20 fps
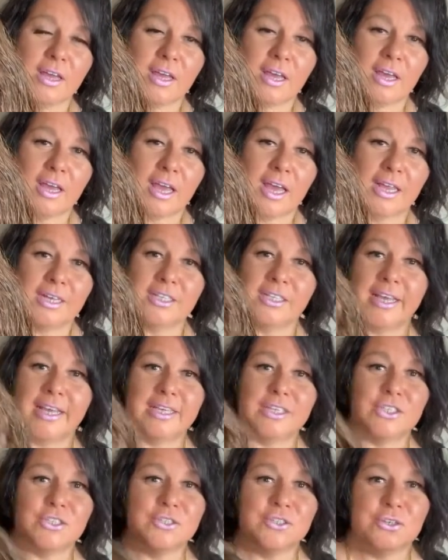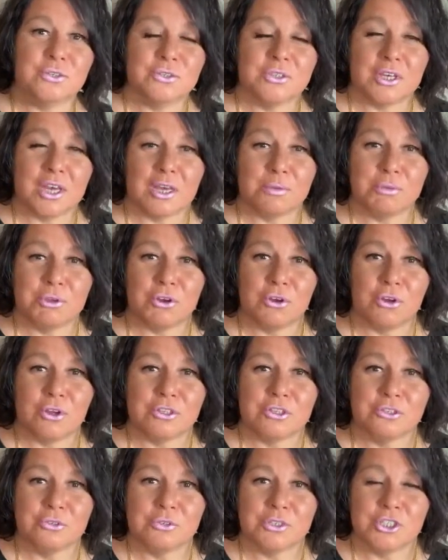and takes no time at all
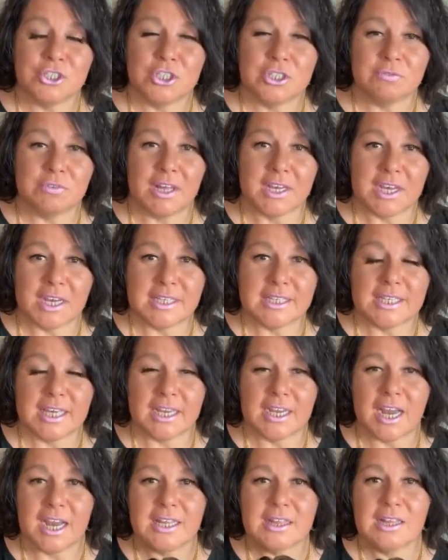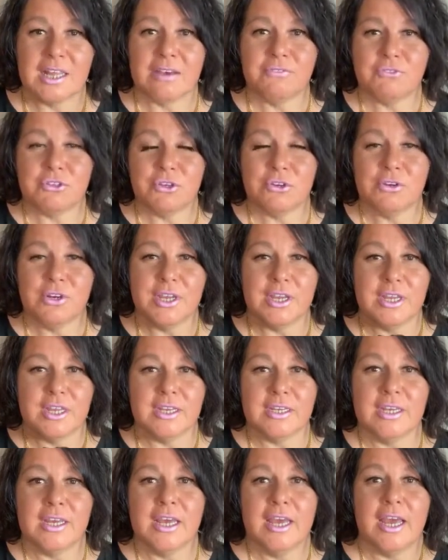to achieve. Like I said, I left her
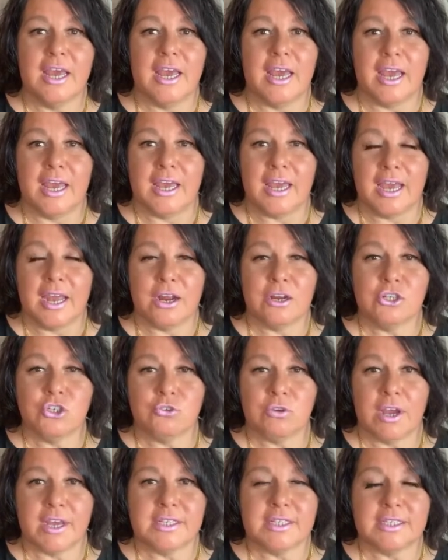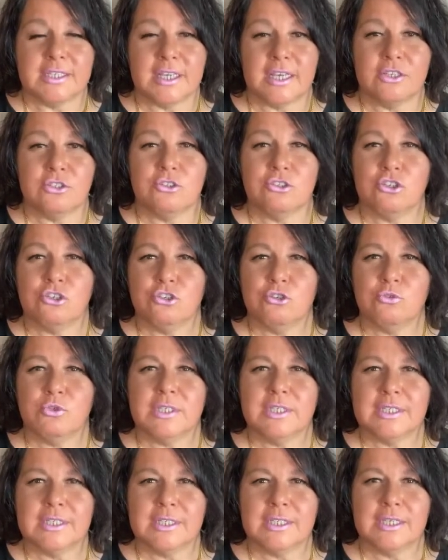in a air dried state so you
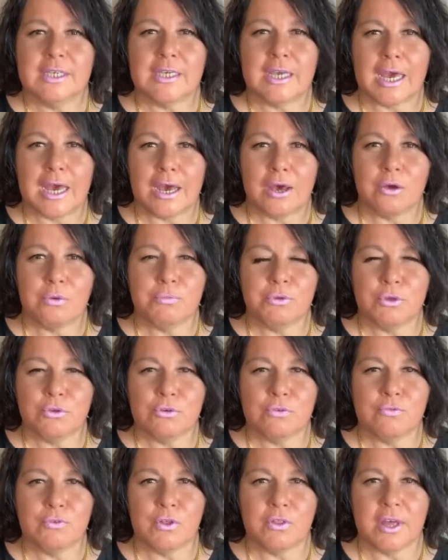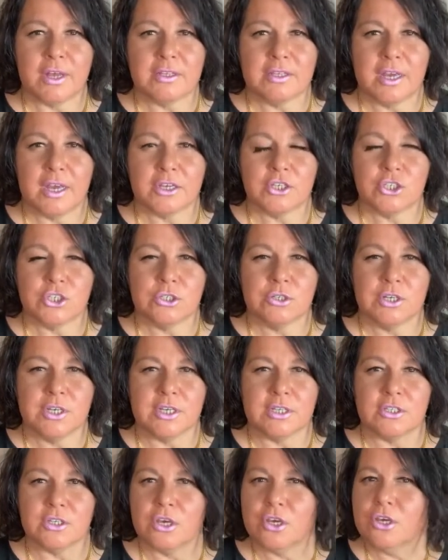can see how beautiful that texture
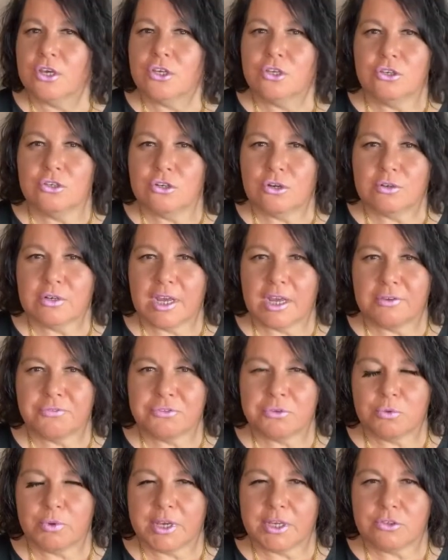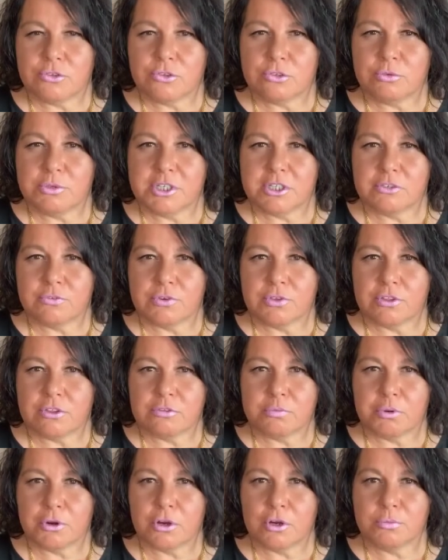is. You don't have to wait 2 weeks for this
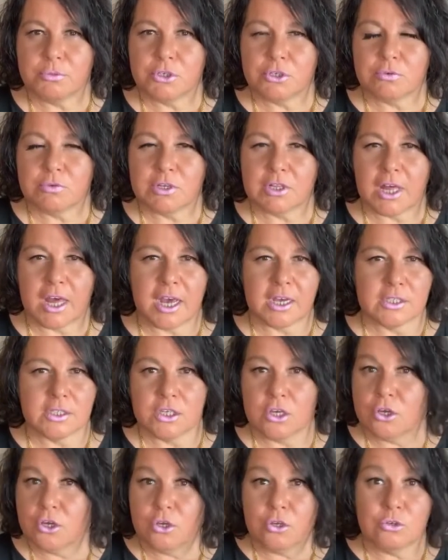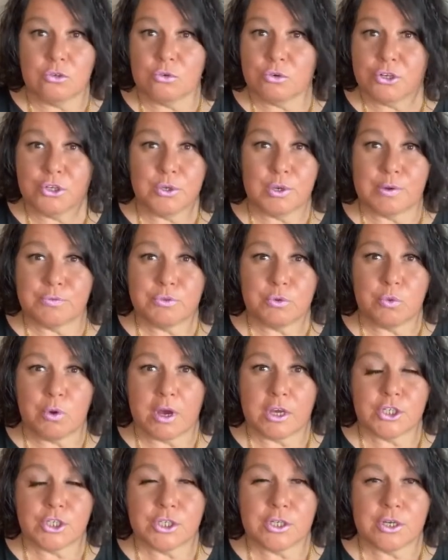perm to relax, nor do you have to
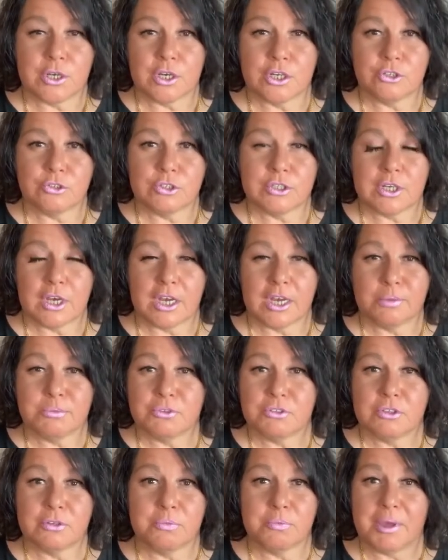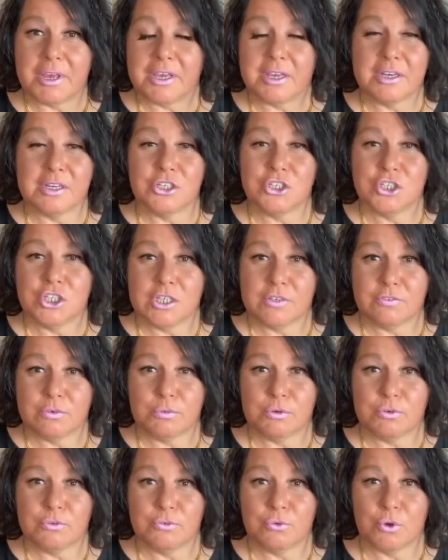wash it 100 times to make it
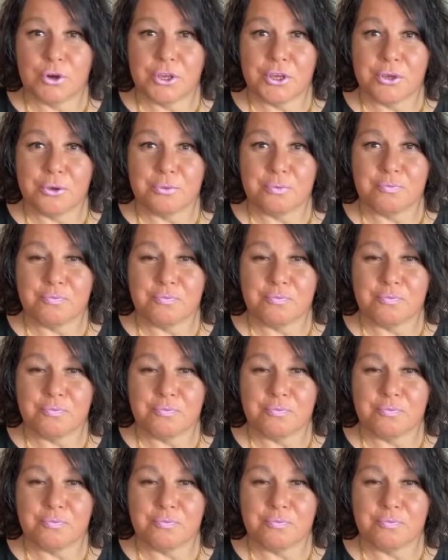achievable for you.